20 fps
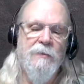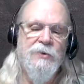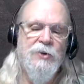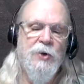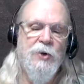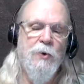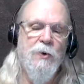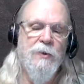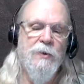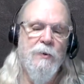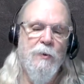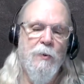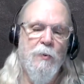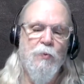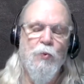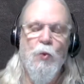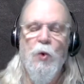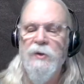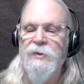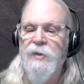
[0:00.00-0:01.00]
2 of the
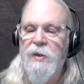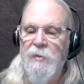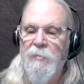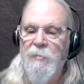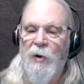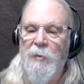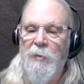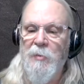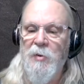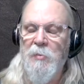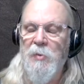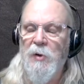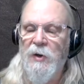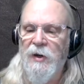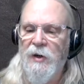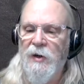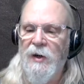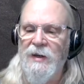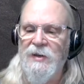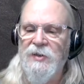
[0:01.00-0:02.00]
ones at the apartment
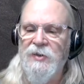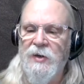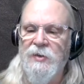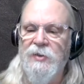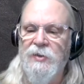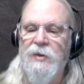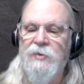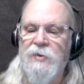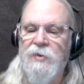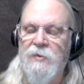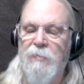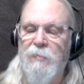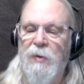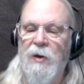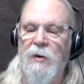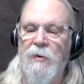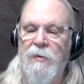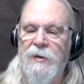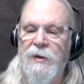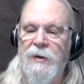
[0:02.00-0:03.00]
building are like 6 inches
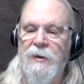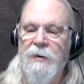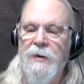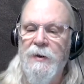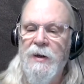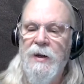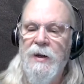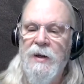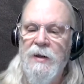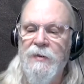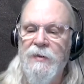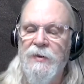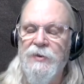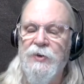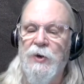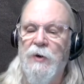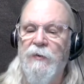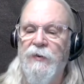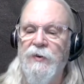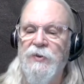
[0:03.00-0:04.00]
below the
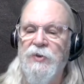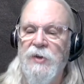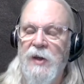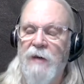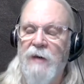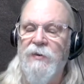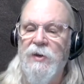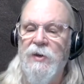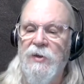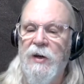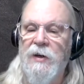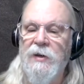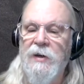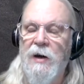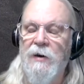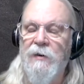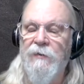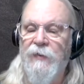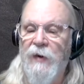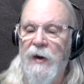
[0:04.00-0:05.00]
surface. So you have to dig
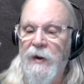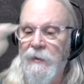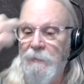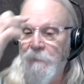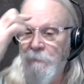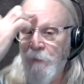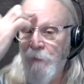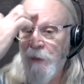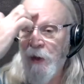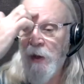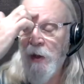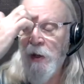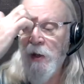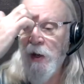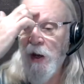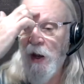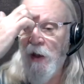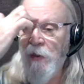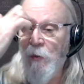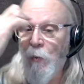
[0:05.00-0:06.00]
down and find them.
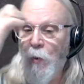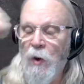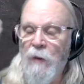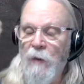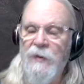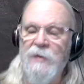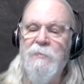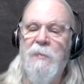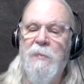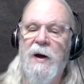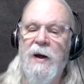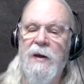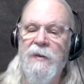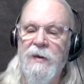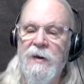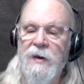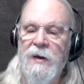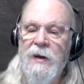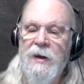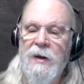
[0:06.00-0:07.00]
And the one
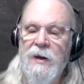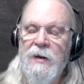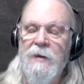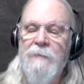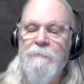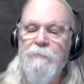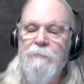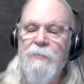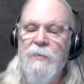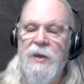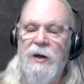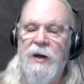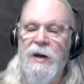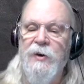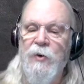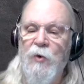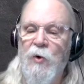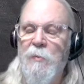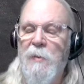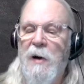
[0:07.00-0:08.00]
that I
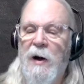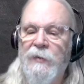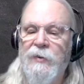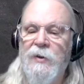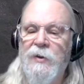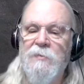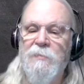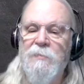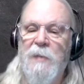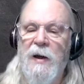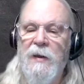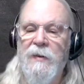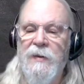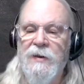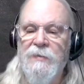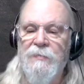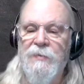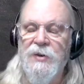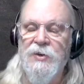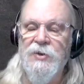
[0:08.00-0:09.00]
knew about that's by
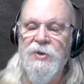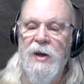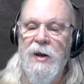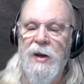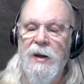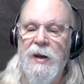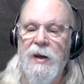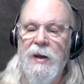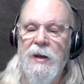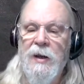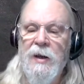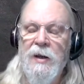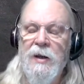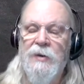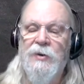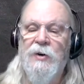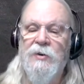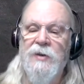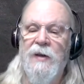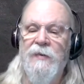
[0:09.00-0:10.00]
the stake,
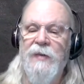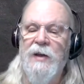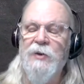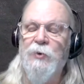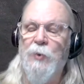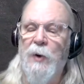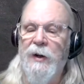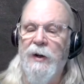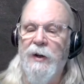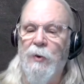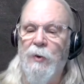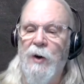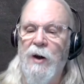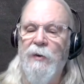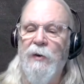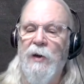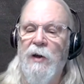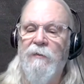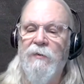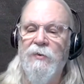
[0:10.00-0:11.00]
it turns out that's right at
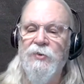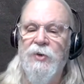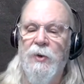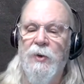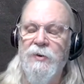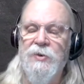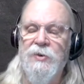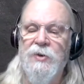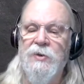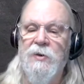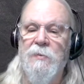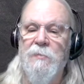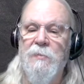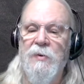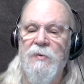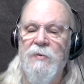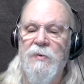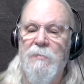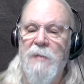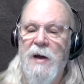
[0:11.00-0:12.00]
ground level. So it's just
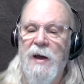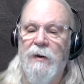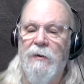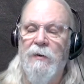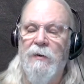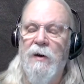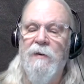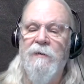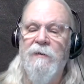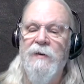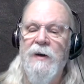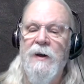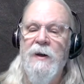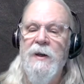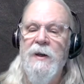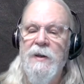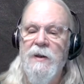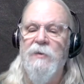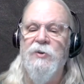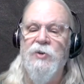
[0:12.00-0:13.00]
the matter of,
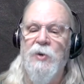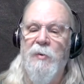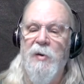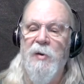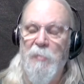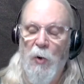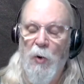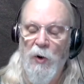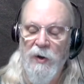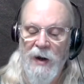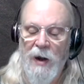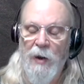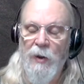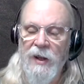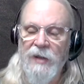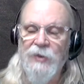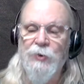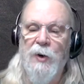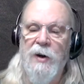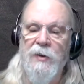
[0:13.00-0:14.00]
somebody pointing out
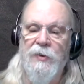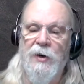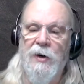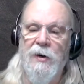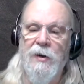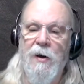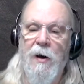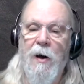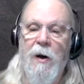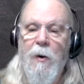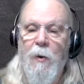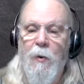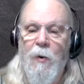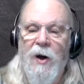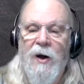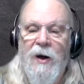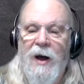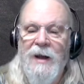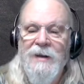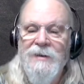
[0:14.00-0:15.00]
it's right there and you go, oh,
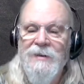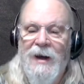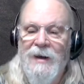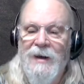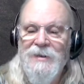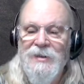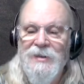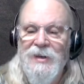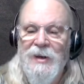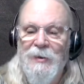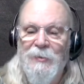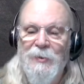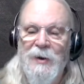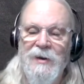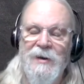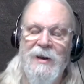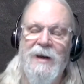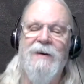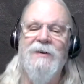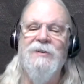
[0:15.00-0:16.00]
well, I see it
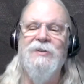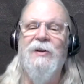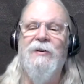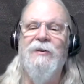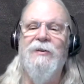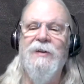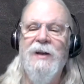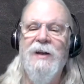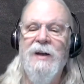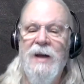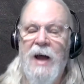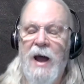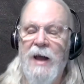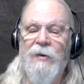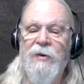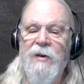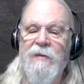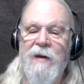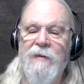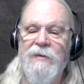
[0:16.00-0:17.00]
right now. So, I
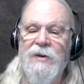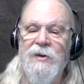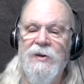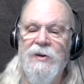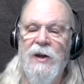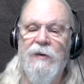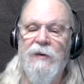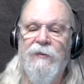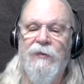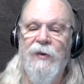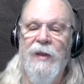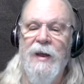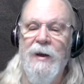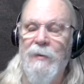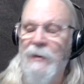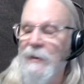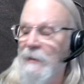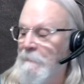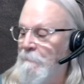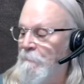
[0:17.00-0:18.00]
don't even have to dig for that
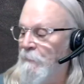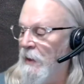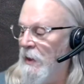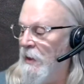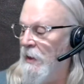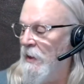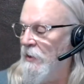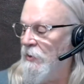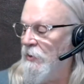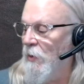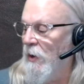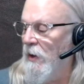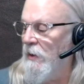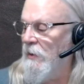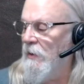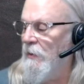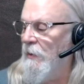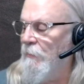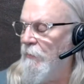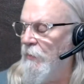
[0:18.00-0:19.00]
one. So
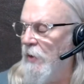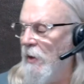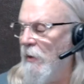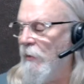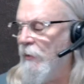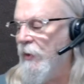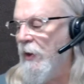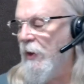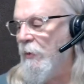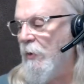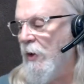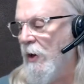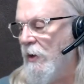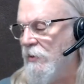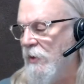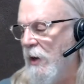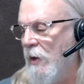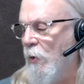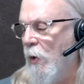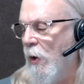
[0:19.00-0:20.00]
the other thing
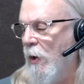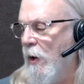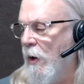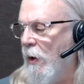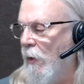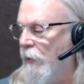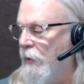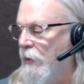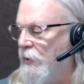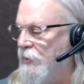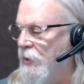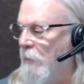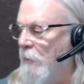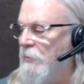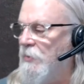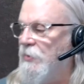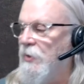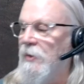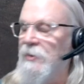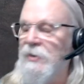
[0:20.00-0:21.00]
is I called this up
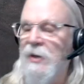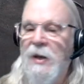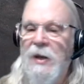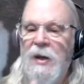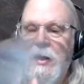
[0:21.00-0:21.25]
and says,